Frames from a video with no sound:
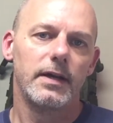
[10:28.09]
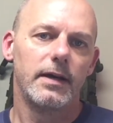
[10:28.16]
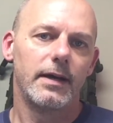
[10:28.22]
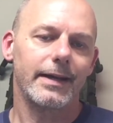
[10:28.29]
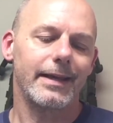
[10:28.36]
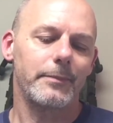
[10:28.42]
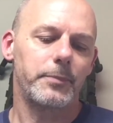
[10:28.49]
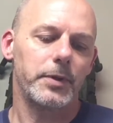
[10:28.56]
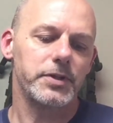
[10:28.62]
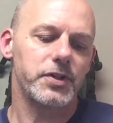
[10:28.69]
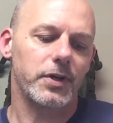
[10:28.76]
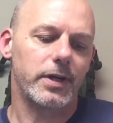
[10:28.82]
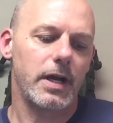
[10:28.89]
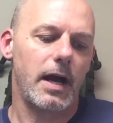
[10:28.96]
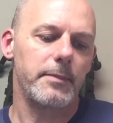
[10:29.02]
Again, put
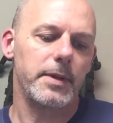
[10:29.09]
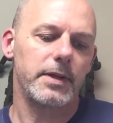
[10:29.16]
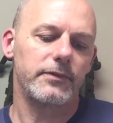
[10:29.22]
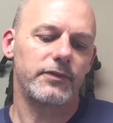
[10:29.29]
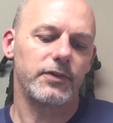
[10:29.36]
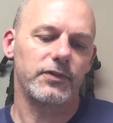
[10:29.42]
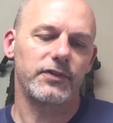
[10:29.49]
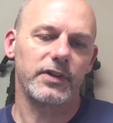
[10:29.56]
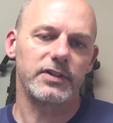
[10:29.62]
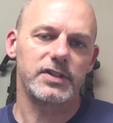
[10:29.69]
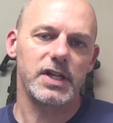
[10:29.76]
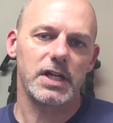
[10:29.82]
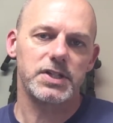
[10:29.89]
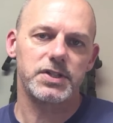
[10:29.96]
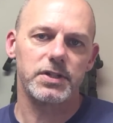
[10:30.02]
your comments, your
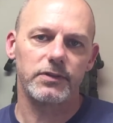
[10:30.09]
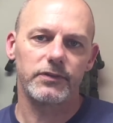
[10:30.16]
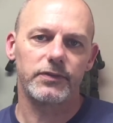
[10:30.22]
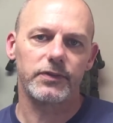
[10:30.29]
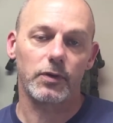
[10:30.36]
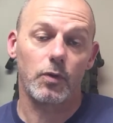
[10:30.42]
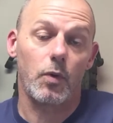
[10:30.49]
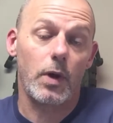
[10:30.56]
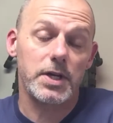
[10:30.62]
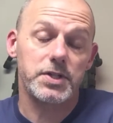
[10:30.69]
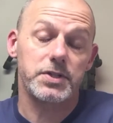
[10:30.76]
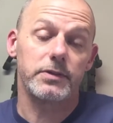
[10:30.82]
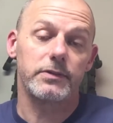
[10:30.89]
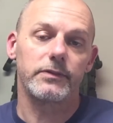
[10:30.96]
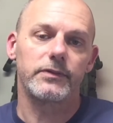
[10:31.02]
suggestions, or
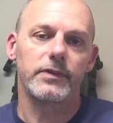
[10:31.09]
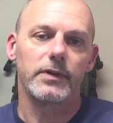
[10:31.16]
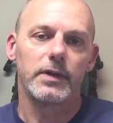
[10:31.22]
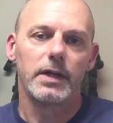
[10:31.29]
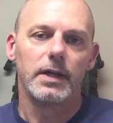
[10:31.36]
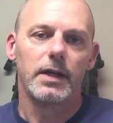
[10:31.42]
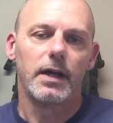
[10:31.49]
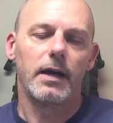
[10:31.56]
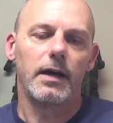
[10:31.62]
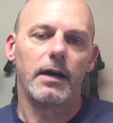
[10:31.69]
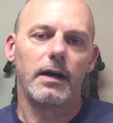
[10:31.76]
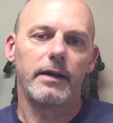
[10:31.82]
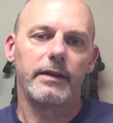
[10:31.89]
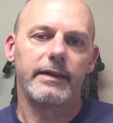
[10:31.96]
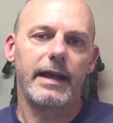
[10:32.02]
questions
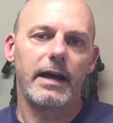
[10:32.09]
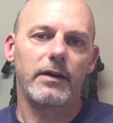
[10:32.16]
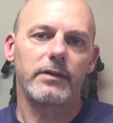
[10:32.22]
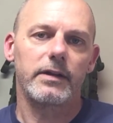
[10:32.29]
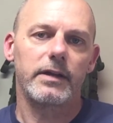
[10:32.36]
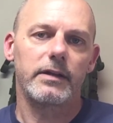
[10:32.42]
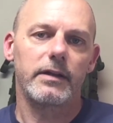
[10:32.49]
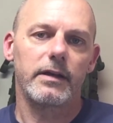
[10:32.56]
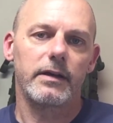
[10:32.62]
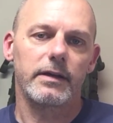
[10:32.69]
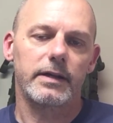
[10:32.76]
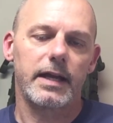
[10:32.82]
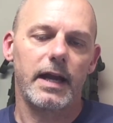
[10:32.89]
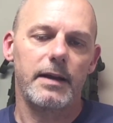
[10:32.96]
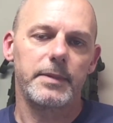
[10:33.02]
down in
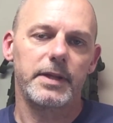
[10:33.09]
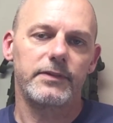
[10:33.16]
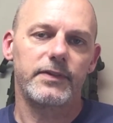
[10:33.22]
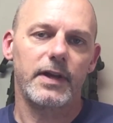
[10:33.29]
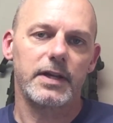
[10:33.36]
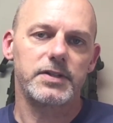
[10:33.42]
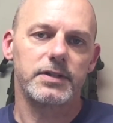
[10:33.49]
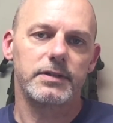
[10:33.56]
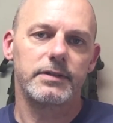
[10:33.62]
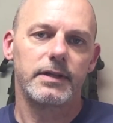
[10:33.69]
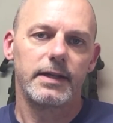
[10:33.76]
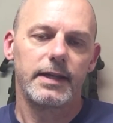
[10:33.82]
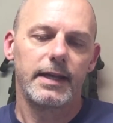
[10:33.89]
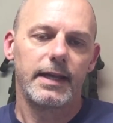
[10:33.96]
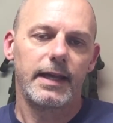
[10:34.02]
the comment section,
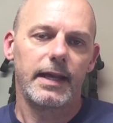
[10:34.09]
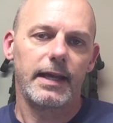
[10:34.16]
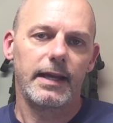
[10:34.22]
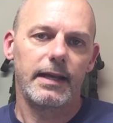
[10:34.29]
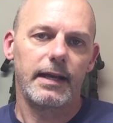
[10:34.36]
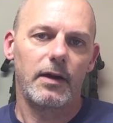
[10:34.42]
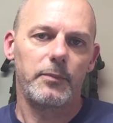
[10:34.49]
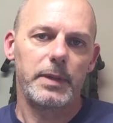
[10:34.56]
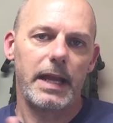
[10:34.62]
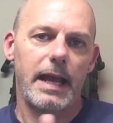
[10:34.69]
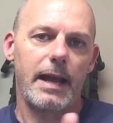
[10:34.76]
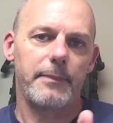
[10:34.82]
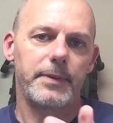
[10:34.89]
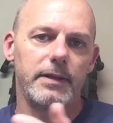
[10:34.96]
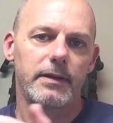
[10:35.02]
and I'll be
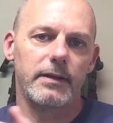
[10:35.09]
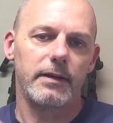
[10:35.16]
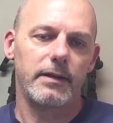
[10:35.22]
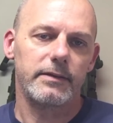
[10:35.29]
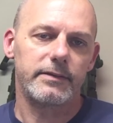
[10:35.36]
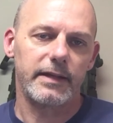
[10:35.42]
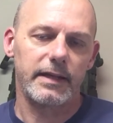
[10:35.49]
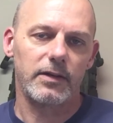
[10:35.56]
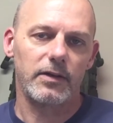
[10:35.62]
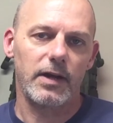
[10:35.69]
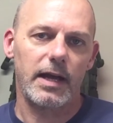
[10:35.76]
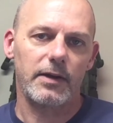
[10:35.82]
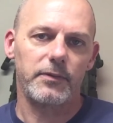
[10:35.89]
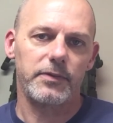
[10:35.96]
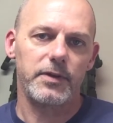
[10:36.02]
happy to
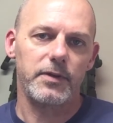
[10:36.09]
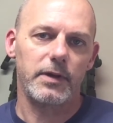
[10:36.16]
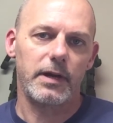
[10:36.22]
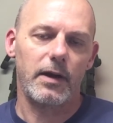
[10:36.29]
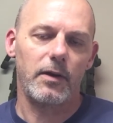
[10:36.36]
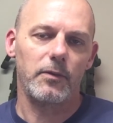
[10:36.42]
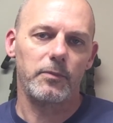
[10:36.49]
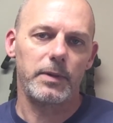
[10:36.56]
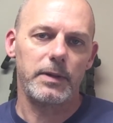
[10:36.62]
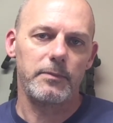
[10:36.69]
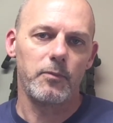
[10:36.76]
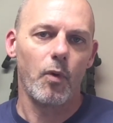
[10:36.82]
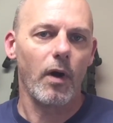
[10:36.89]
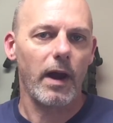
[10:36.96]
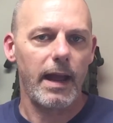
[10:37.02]
interact with you, and I would be
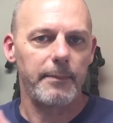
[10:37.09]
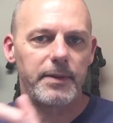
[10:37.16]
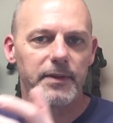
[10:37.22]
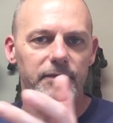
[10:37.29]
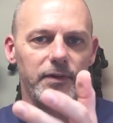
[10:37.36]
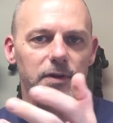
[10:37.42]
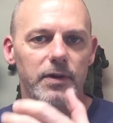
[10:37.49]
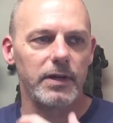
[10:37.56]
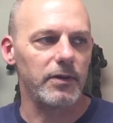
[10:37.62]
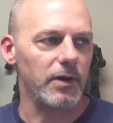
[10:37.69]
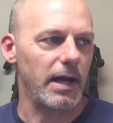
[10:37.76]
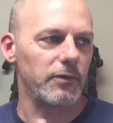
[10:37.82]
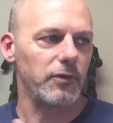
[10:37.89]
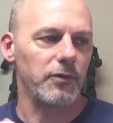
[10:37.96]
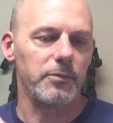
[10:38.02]
more happy for you to
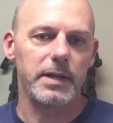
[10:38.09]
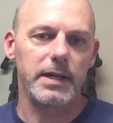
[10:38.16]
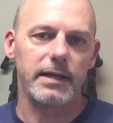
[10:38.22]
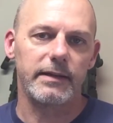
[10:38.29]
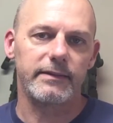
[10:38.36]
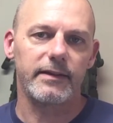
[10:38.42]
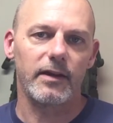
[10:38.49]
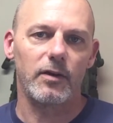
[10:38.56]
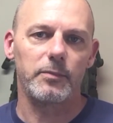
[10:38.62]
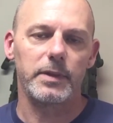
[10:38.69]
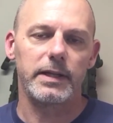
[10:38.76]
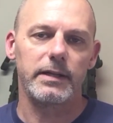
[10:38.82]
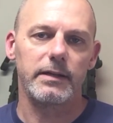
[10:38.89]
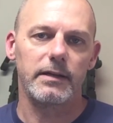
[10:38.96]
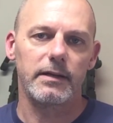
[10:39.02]
interact with me and tell
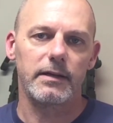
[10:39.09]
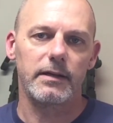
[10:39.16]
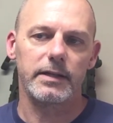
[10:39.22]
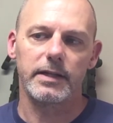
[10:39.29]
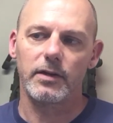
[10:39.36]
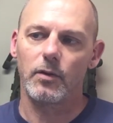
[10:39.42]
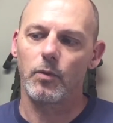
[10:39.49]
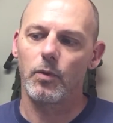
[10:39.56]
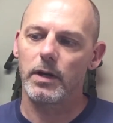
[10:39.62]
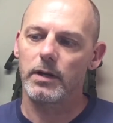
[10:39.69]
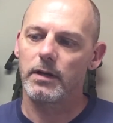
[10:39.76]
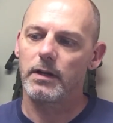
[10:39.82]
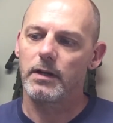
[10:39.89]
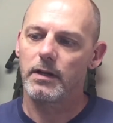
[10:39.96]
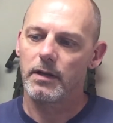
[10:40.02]
me you know,
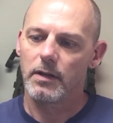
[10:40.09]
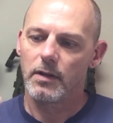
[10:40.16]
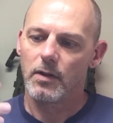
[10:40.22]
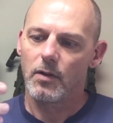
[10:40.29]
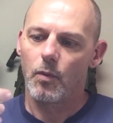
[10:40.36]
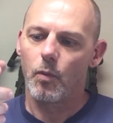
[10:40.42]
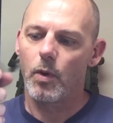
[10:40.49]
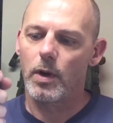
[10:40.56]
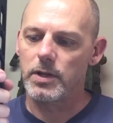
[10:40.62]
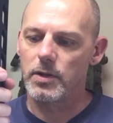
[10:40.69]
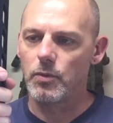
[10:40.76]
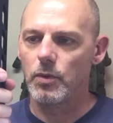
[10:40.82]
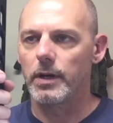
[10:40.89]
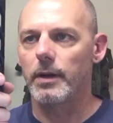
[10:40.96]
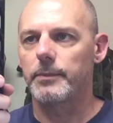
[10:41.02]
what
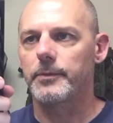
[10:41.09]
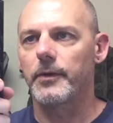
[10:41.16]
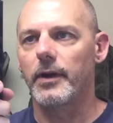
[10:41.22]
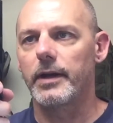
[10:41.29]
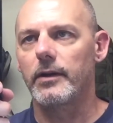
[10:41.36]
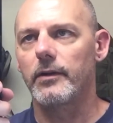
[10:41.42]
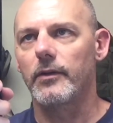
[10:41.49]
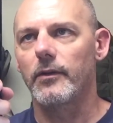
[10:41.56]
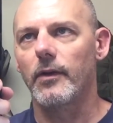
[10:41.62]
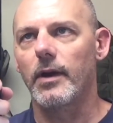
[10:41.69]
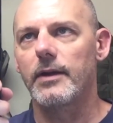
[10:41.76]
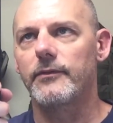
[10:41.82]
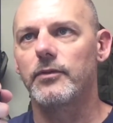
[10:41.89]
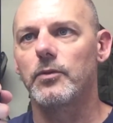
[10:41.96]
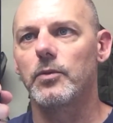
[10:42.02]
you would upgrade on the
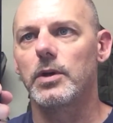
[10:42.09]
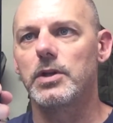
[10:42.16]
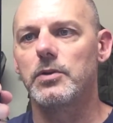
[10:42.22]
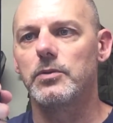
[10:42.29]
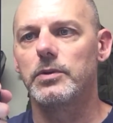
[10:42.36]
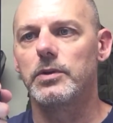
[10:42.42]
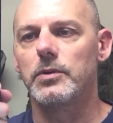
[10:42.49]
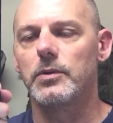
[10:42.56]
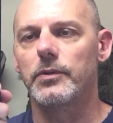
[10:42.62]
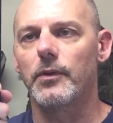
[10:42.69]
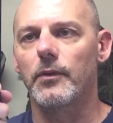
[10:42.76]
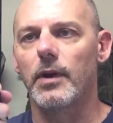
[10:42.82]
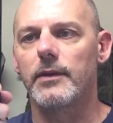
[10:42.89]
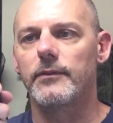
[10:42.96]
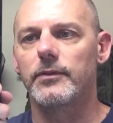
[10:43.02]
rifle, what you would do with the
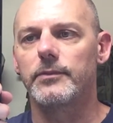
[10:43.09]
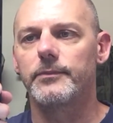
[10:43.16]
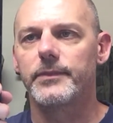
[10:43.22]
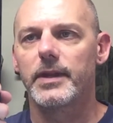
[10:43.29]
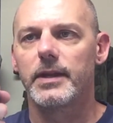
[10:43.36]
rifle.